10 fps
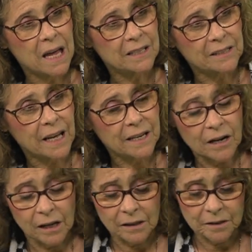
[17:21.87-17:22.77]
is
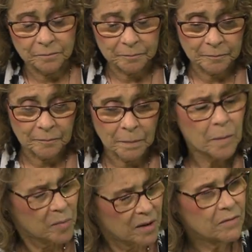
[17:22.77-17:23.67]
light-colored.
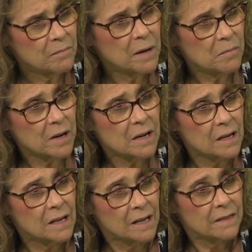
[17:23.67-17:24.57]
But I remember
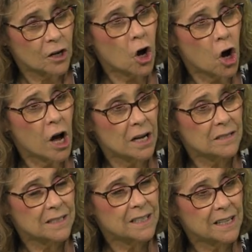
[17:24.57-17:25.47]
the car
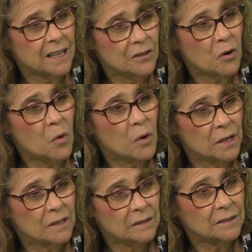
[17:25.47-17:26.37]
sitting on the
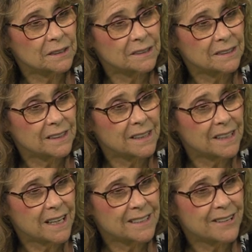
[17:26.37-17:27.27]
corner
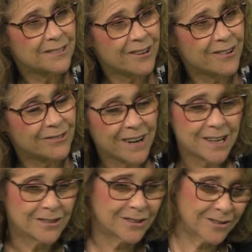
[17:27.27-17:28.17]
uh-huh. as I was going
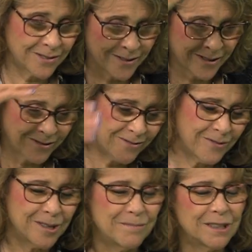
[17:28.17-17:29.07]
right on. I'm
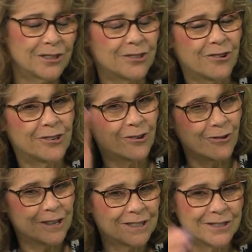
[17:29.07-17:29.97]
going to make the turn across